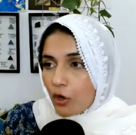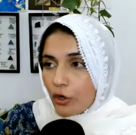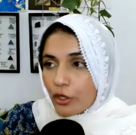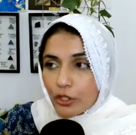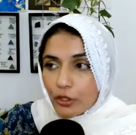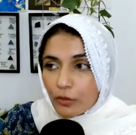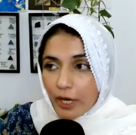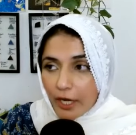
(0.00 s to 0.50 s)
Oh,
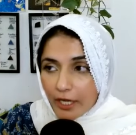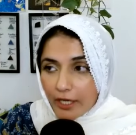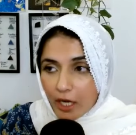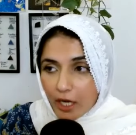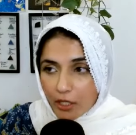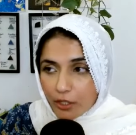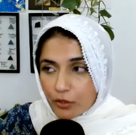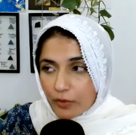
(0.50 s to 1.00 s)
you're very
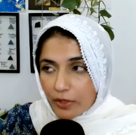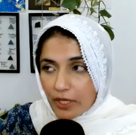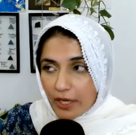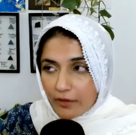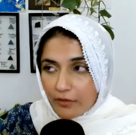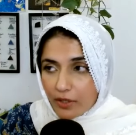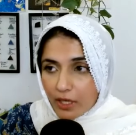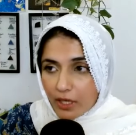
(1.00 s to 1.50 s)
dark, you will
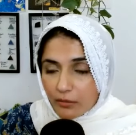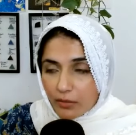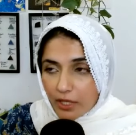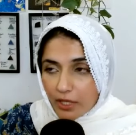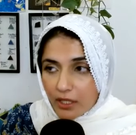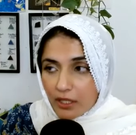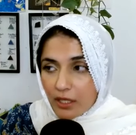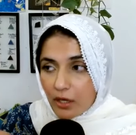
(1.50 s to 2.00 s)
never get
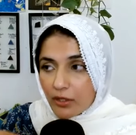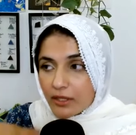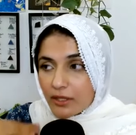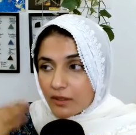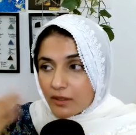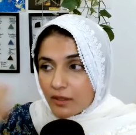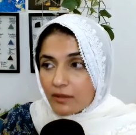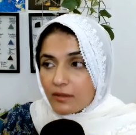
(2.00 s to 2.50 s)
married. Now,
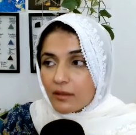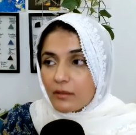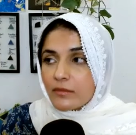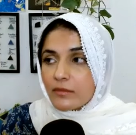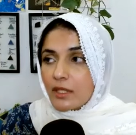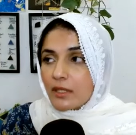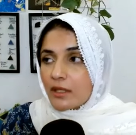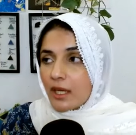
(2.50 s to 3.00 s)
this is
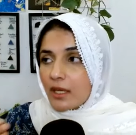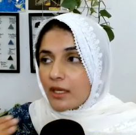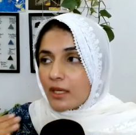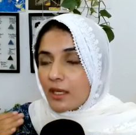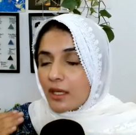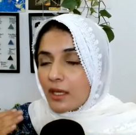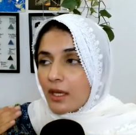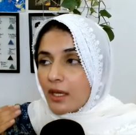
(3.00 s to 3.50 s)
something that
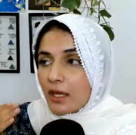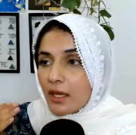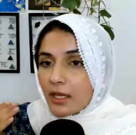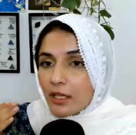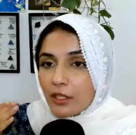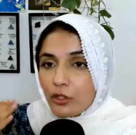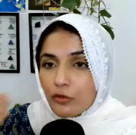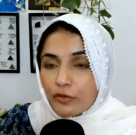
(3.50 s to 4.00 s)

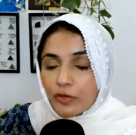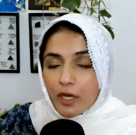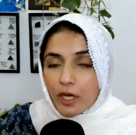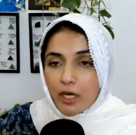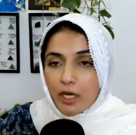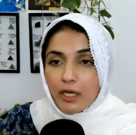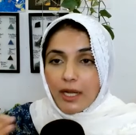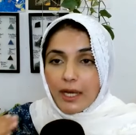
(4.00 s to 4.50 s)
you've
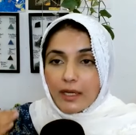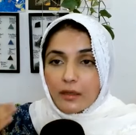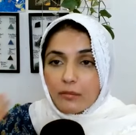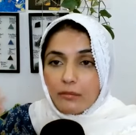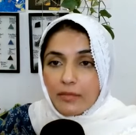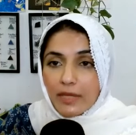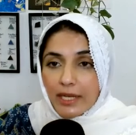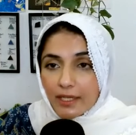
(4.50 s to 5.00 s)
heard like
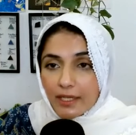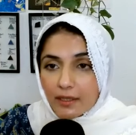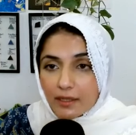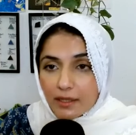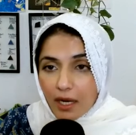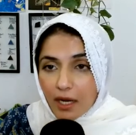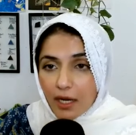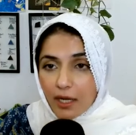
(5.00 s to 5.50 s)
a
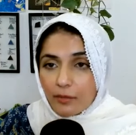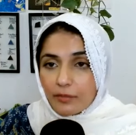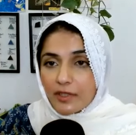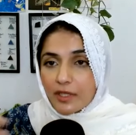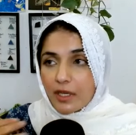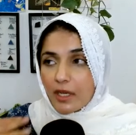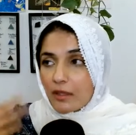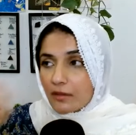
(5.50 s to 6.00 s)
million
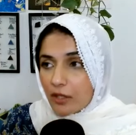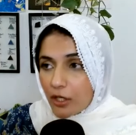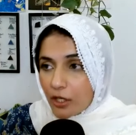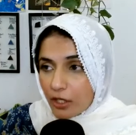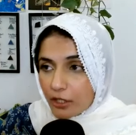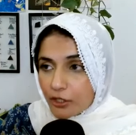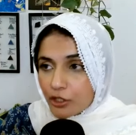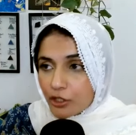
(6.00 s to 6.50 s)
times. It has
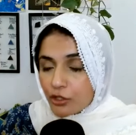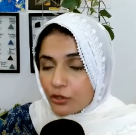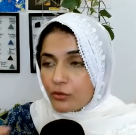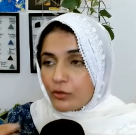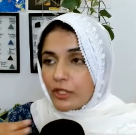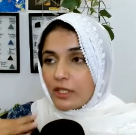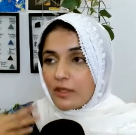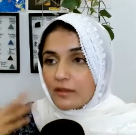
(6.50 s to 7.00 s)
hurt
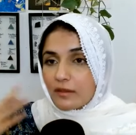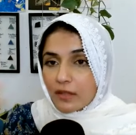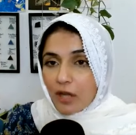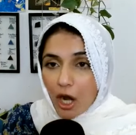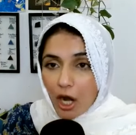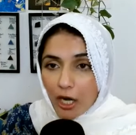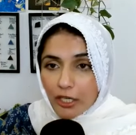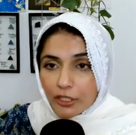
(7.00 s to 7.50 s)
you, it has
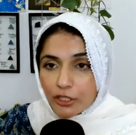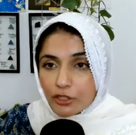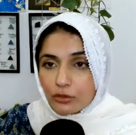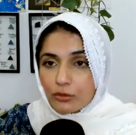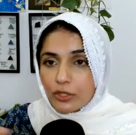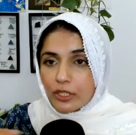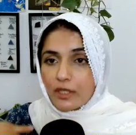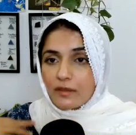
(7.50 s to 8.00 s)
scarred
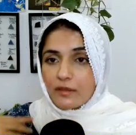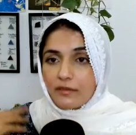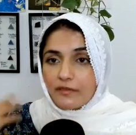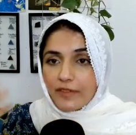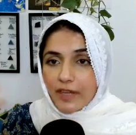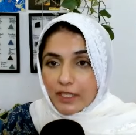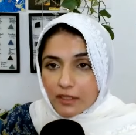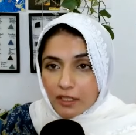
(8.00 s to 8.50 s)
you, it has
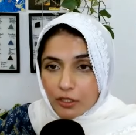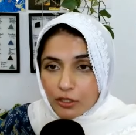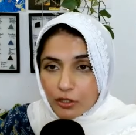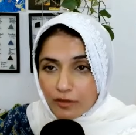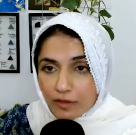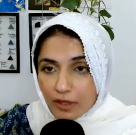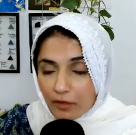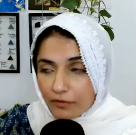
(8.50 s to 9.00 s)
affected
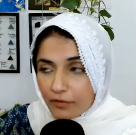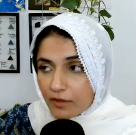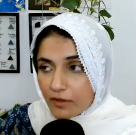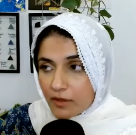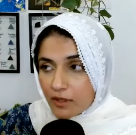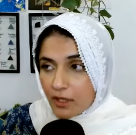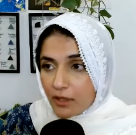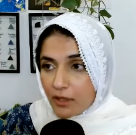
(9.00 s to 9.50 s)
your self
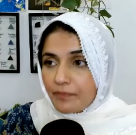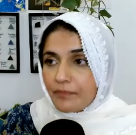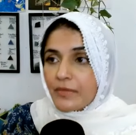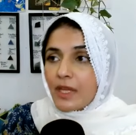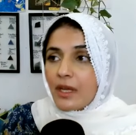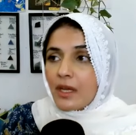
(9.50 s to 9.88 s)
esteem.